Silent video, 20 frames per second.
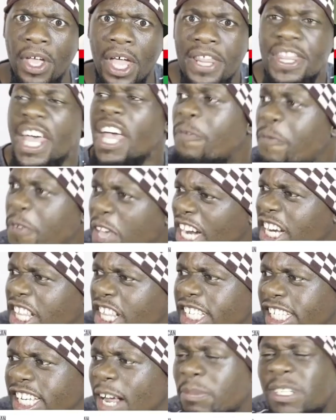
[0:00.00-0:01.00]
They feared
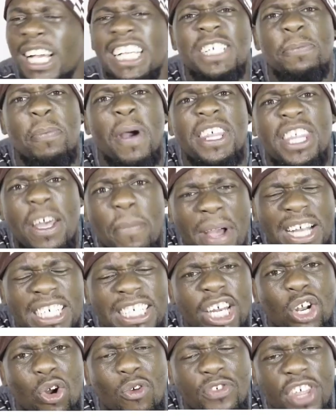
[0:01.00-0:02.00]
this name just by the
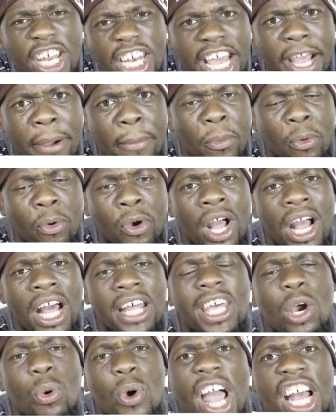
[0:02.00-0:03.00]
mention of the name.
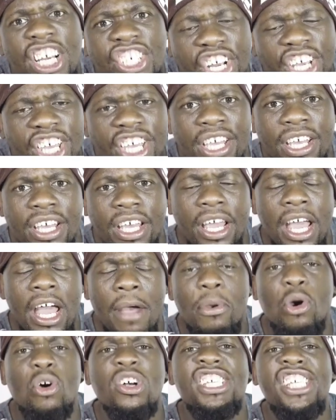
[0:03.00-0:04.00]
They were shaking
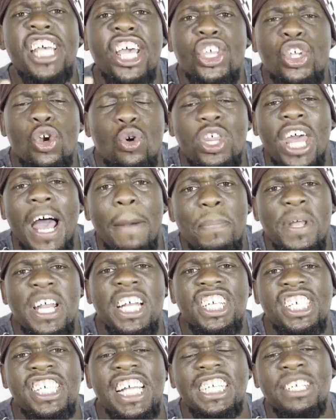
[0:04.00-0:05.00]
because they knew the
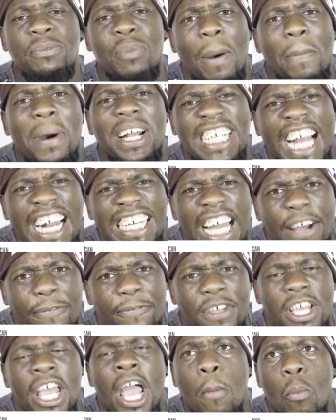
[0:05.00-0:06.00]
abilities that Muammar
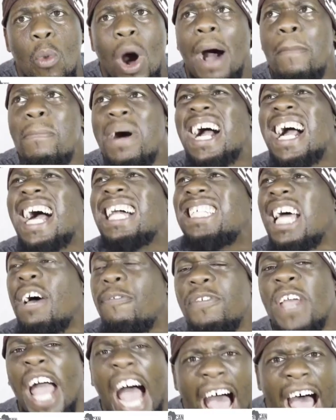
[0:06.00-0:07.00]

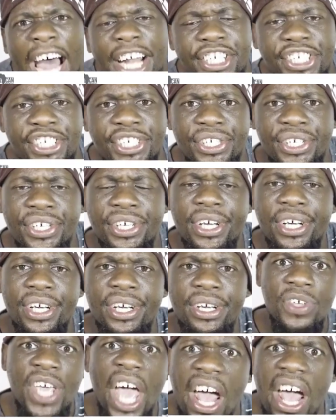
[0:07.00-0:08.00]
Gaddafi had.
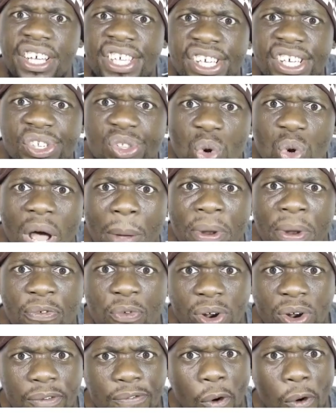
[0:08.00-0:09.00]
Yes, it's true. I mean,
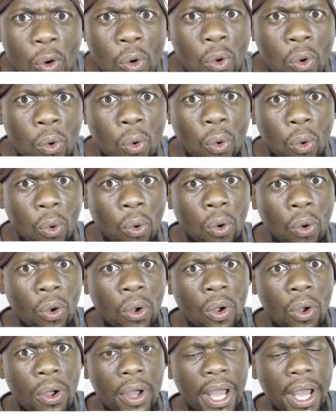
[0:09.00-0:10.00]
for who?
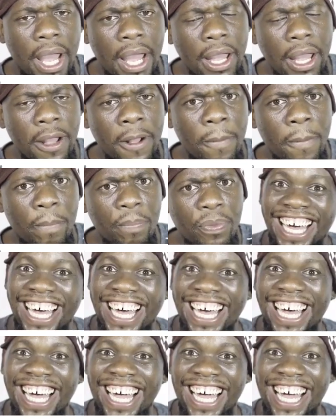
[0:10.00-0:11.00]
Eh?
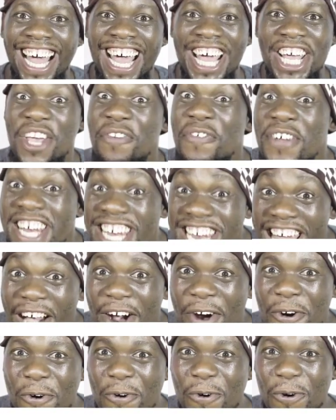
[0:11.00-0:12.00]
Even
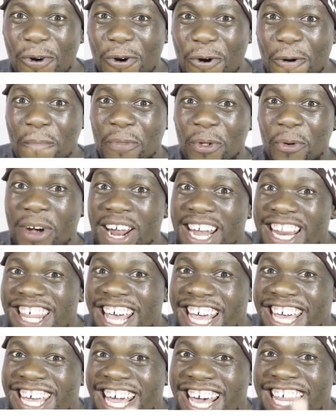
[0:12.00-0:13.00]
now, when
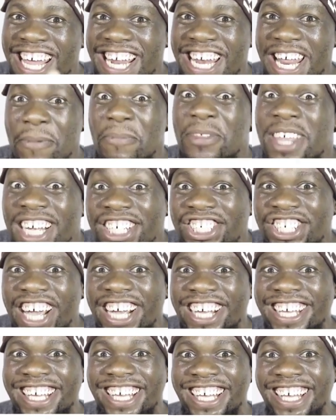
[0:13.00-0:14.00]
they hear the name, they
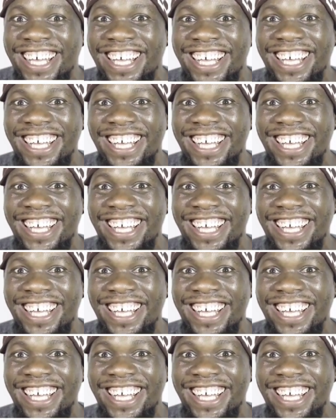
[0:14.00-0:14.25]
shake.